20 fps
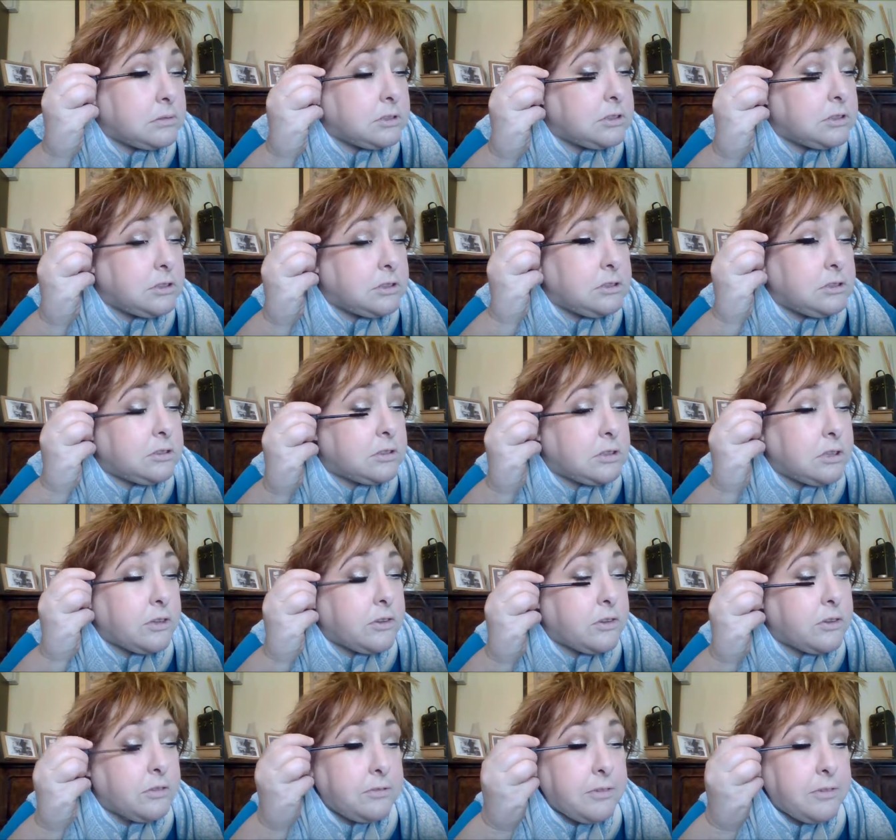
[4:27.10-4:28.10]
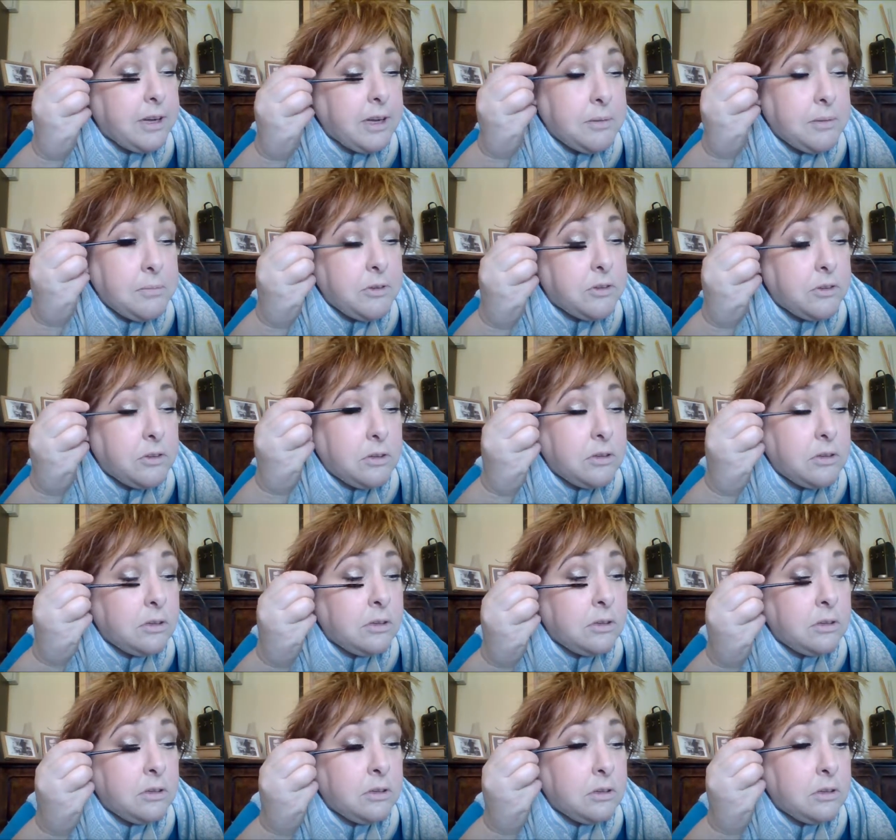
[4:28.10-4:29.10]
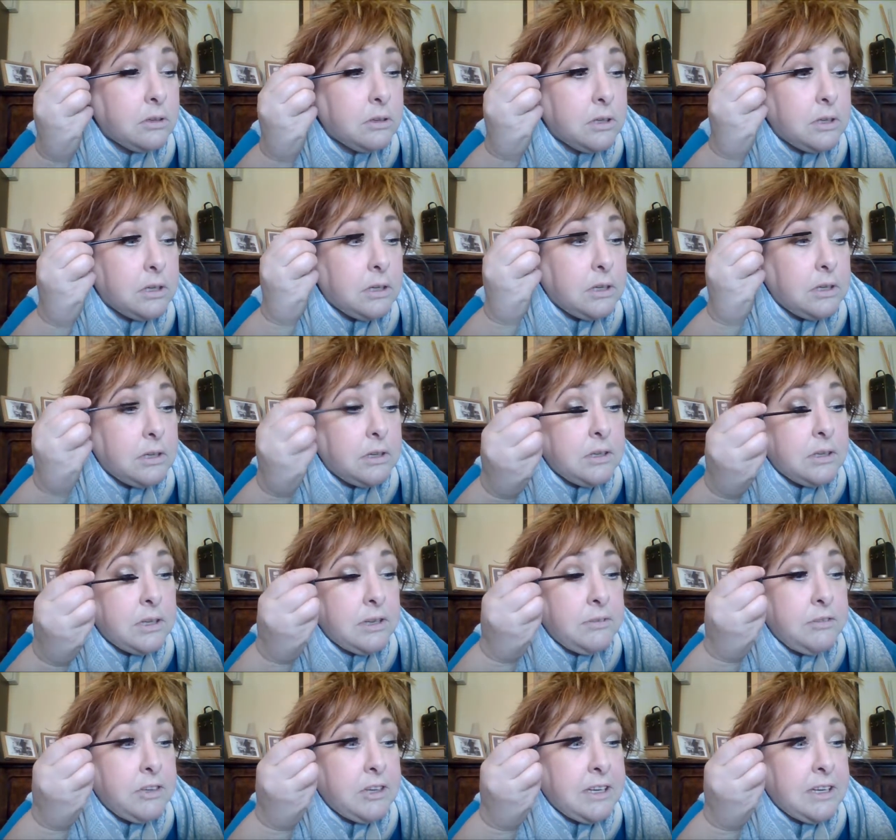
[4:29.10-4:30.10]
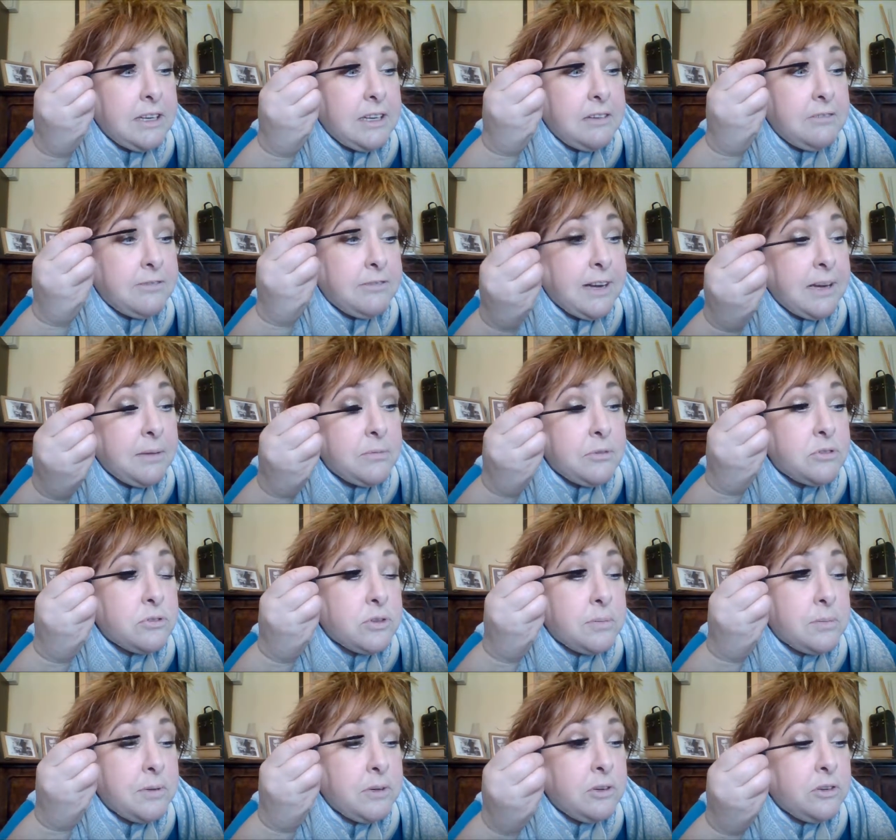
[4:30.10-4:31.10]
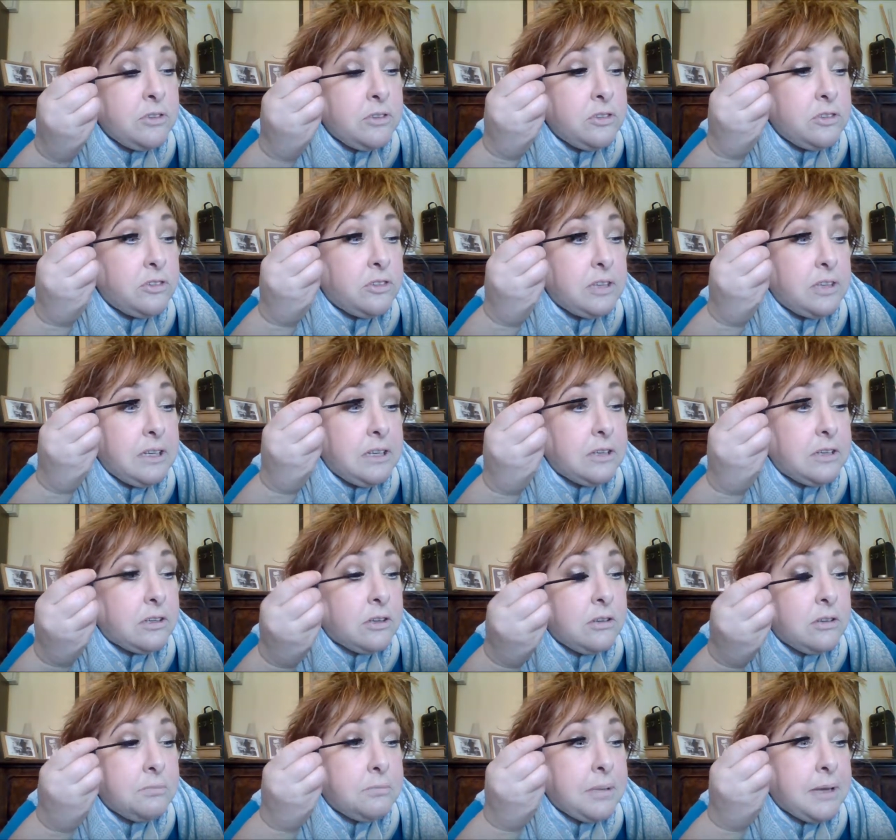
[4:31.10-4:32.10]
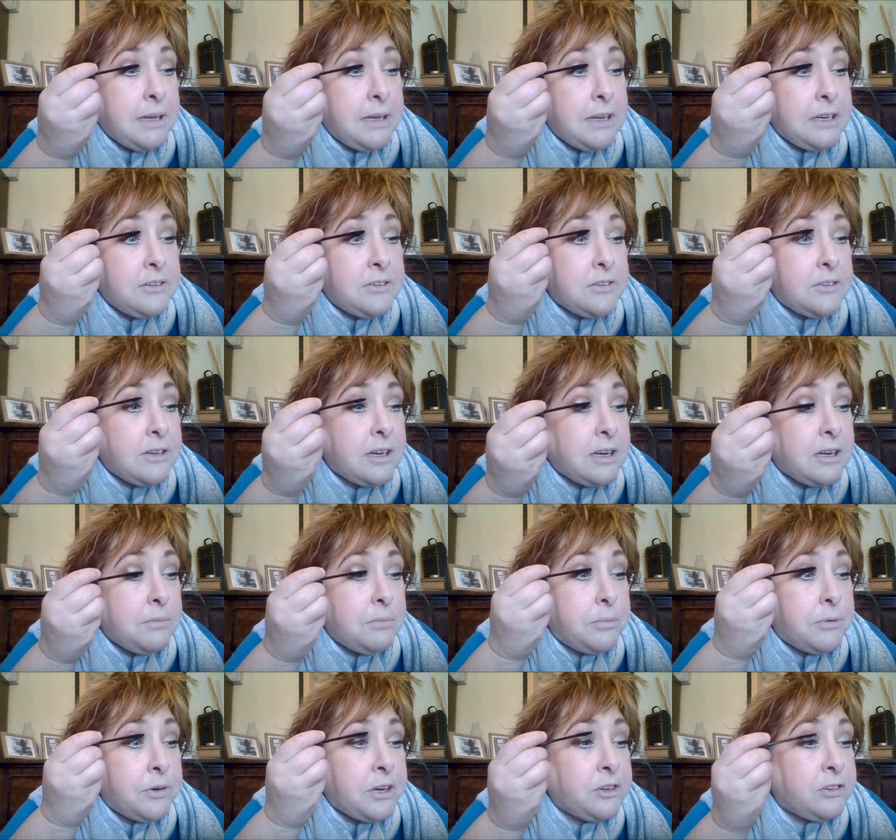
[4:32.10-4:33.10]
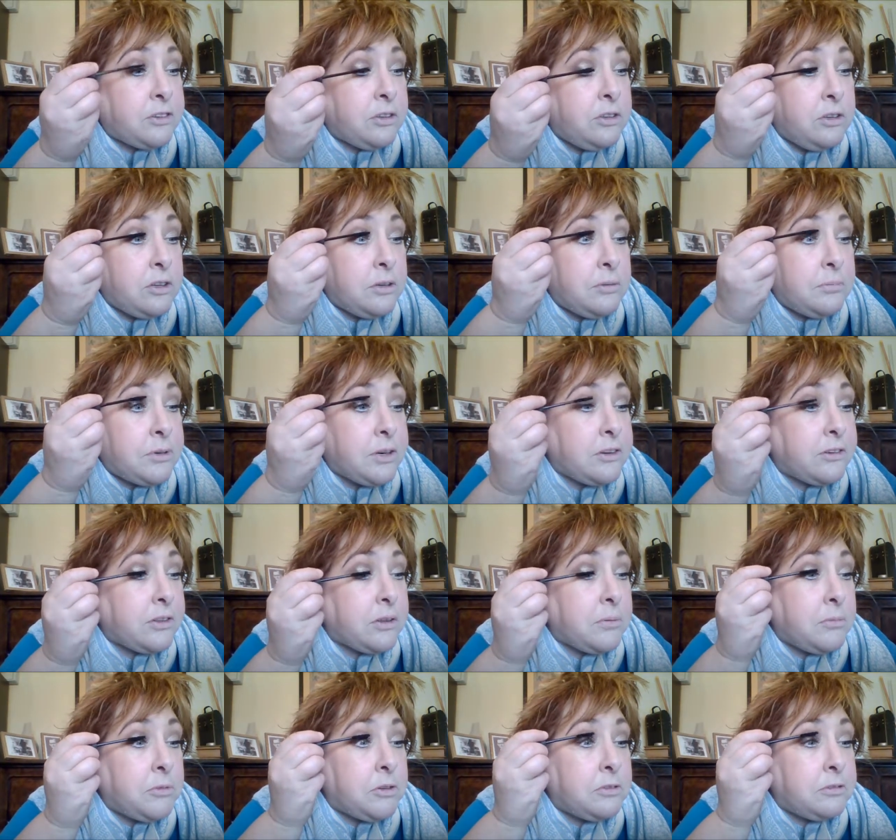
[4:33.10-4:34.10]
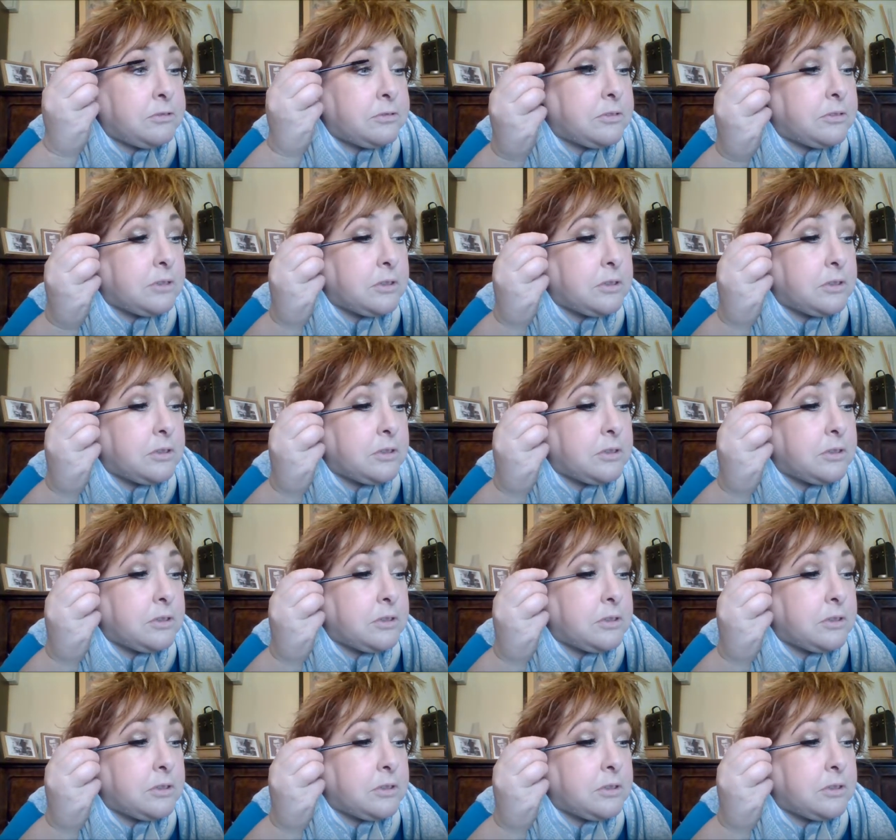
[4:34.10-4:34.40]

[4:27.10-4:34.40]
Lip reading: So you've got lots of fibers on. If you get any fibers dropping on your cheek, don't panic, just take a brush and you can brush them off.